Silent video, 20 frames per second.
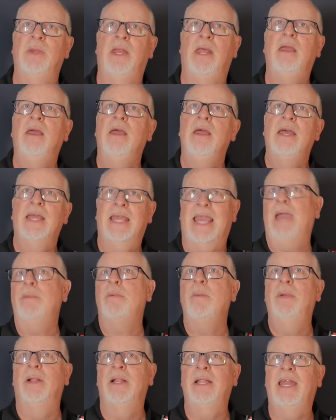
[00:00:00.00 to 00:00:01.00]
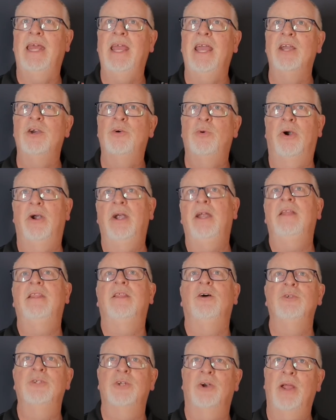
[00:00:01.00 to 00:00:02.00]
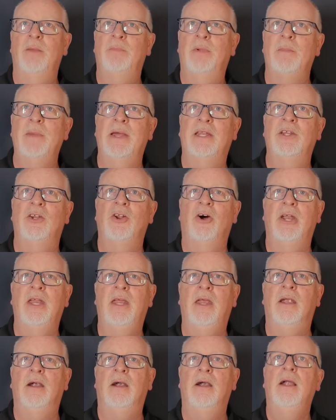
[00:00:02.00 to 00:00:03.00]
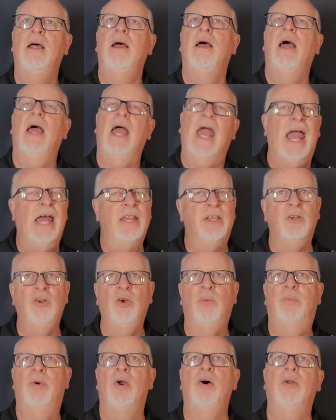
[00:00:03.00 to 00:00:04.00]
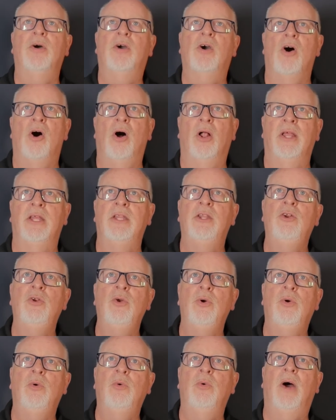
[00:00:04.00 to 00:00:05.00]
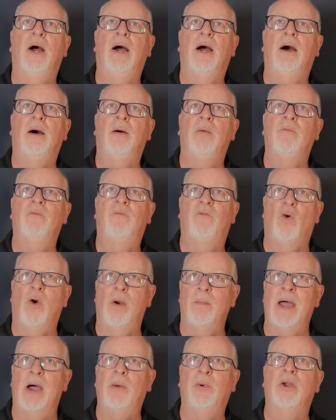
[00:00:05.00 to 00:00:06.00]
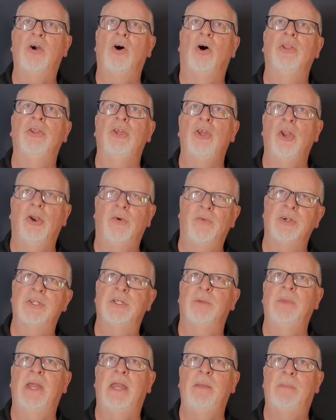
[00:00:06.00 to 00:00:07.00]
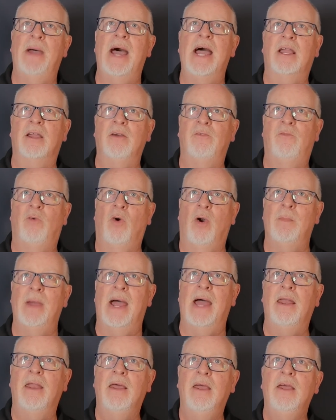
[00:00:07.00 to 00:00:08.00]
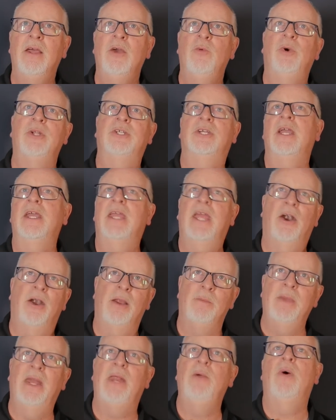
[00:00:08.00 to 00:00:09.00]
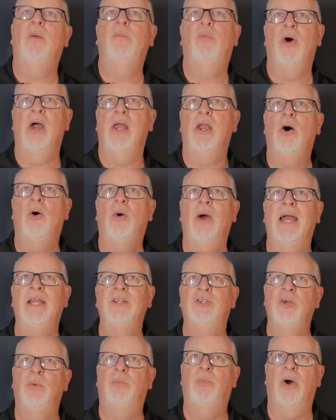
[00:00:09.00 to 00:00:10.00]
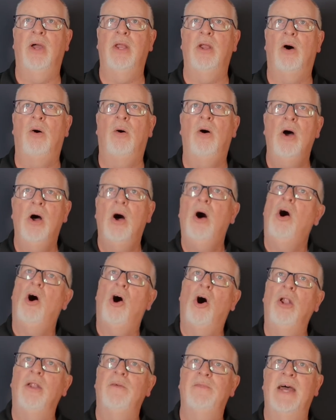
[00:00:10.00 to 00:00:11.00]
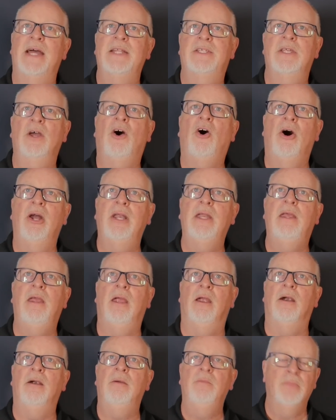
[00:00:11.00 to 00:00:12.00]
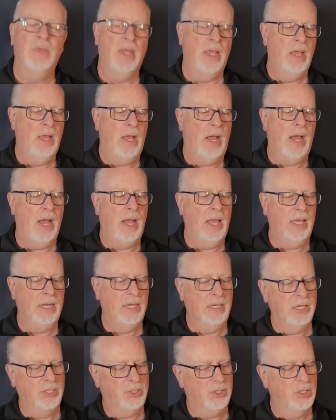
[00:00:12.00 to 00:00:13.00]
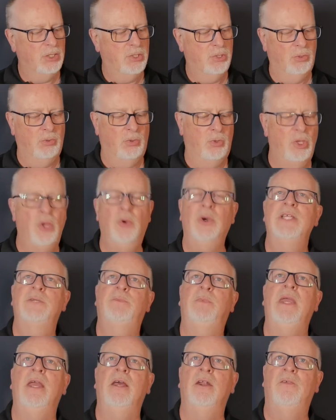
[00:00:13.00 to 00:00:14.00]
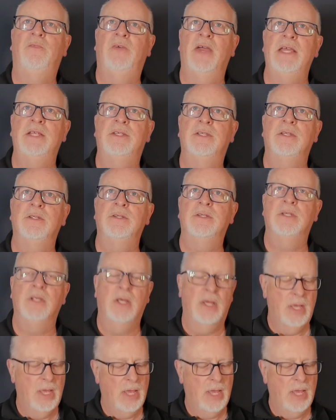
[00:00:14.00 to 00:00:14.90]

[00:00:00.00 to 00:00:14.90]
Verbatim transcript: MIDI Capability Inquiry, those are implemented on here, and the new protocol and the new uh, format we call the Universal MIDI Packet Format which can carry MIDI 1.0 and 2.0. All of that's on here, uh, in addition to USB interfaces.